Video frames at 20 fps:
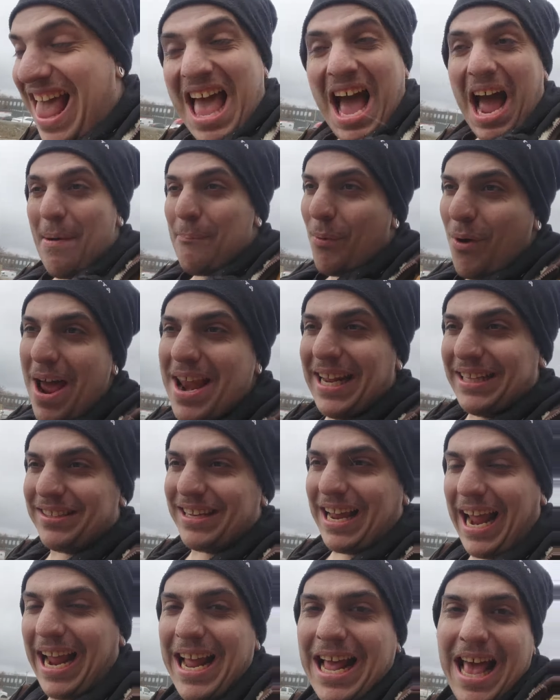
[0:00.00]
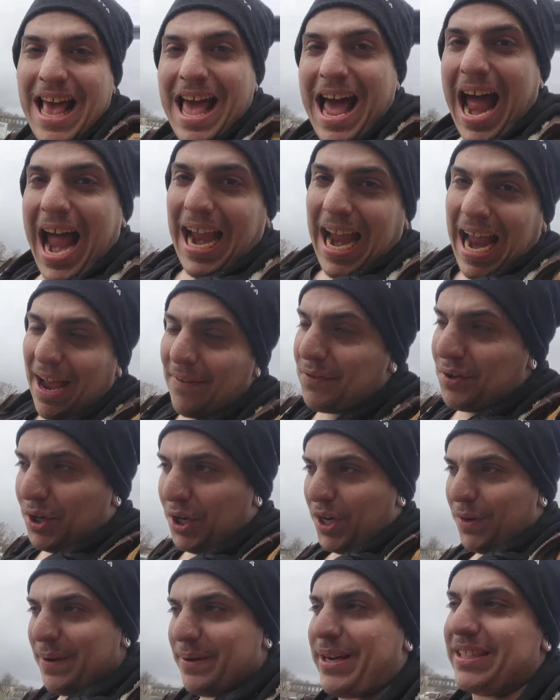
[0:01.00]
I'm poetic today. I have to
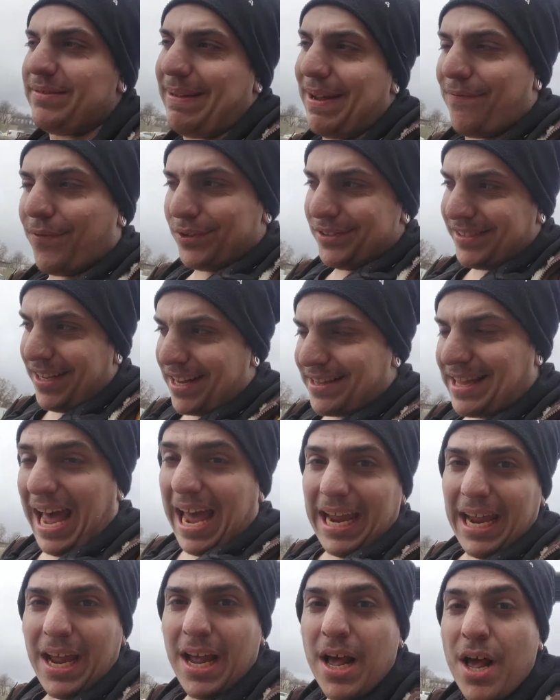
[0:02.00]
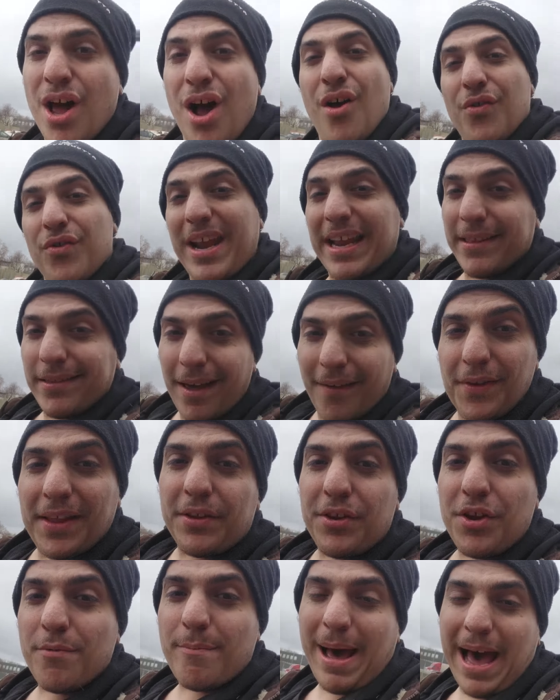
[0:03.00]
hurry because my phone is gonna die. But I love you
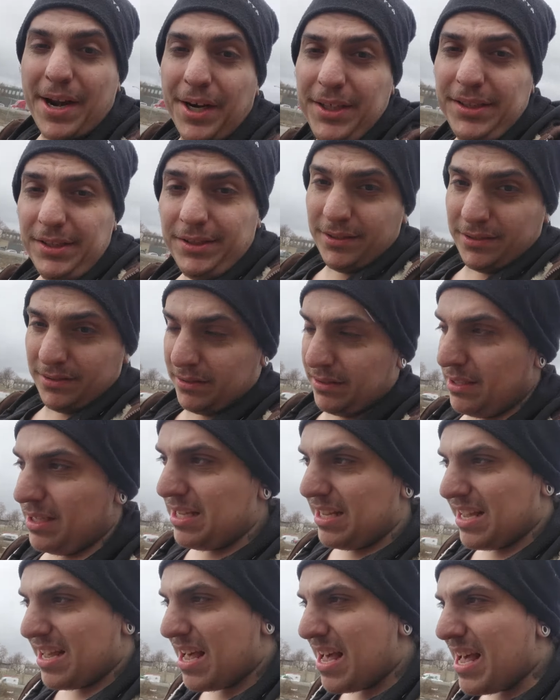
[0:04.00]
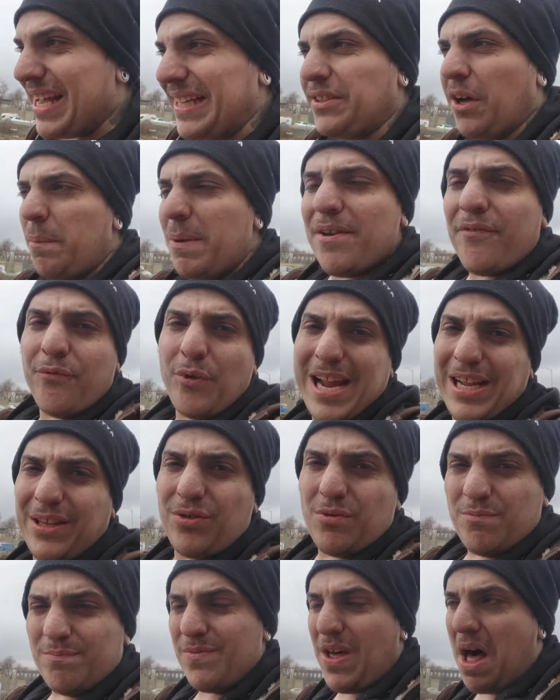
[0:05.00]
that you matter. And don't be afraid
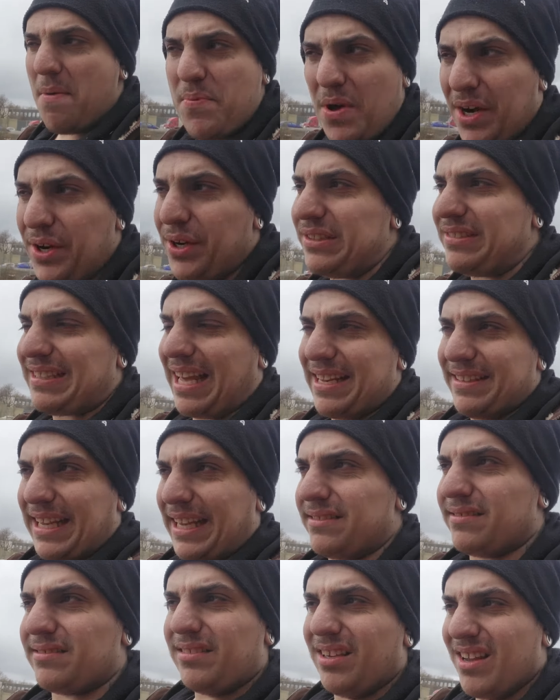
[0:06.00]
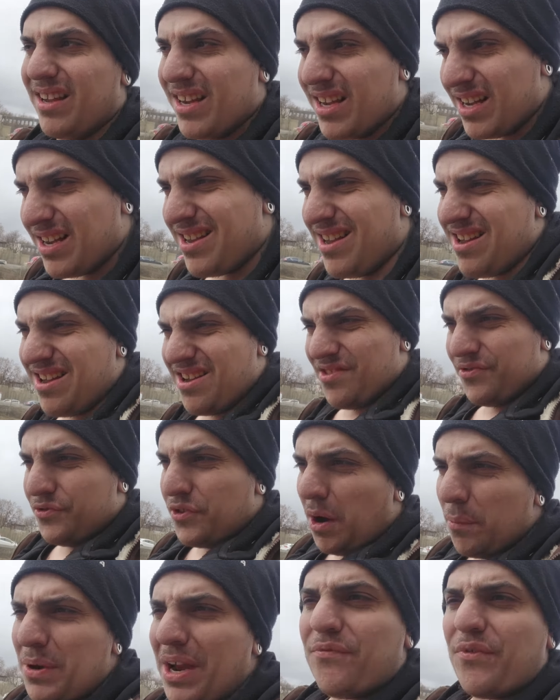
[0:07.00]
to not understand things.
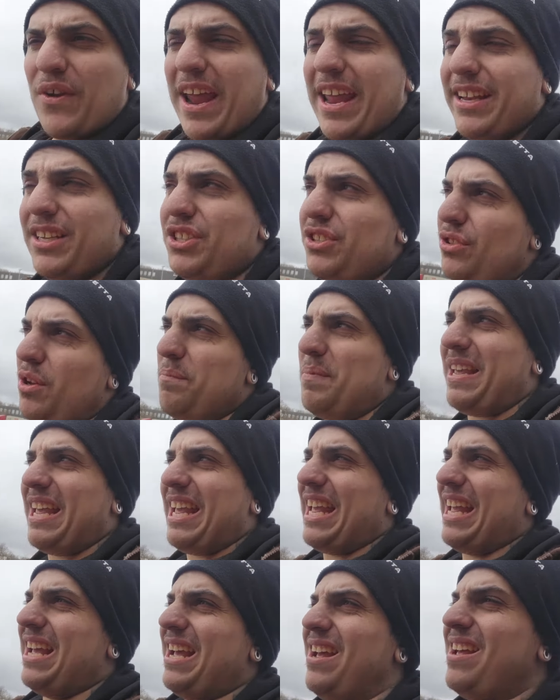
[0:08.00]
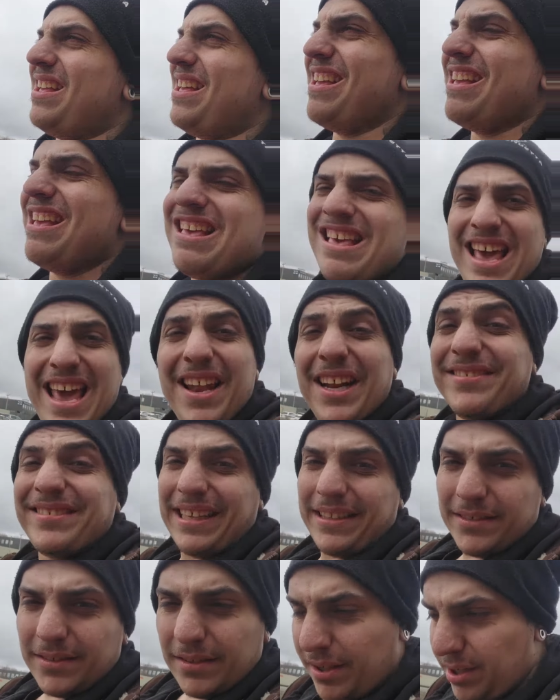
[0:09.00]
Don't be afraid to be
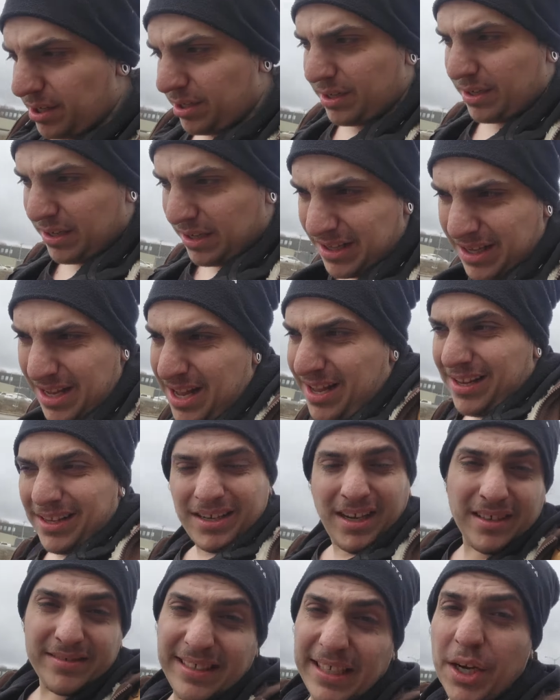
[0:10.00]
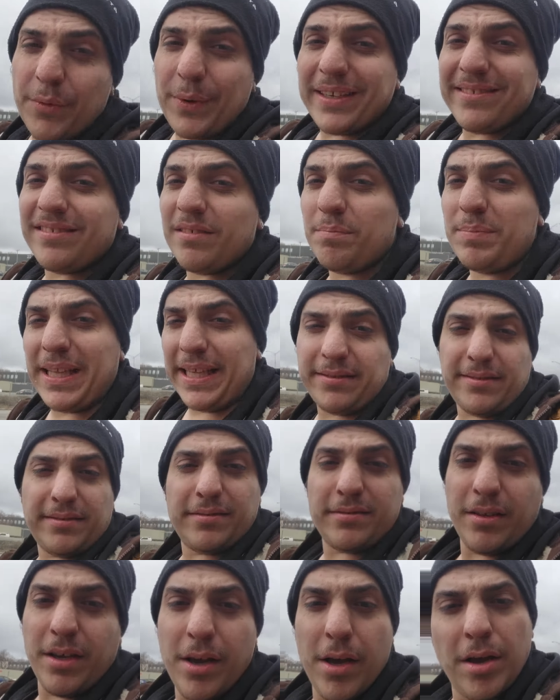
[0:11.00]
innocent. Because ignorance is
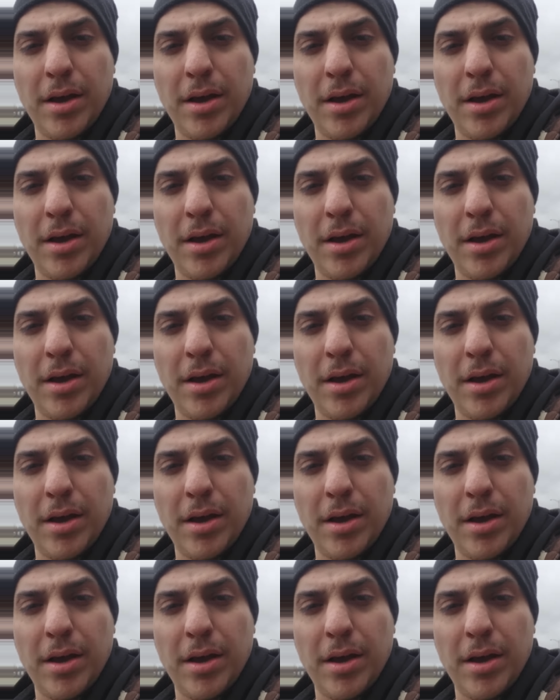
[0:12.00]
bliss.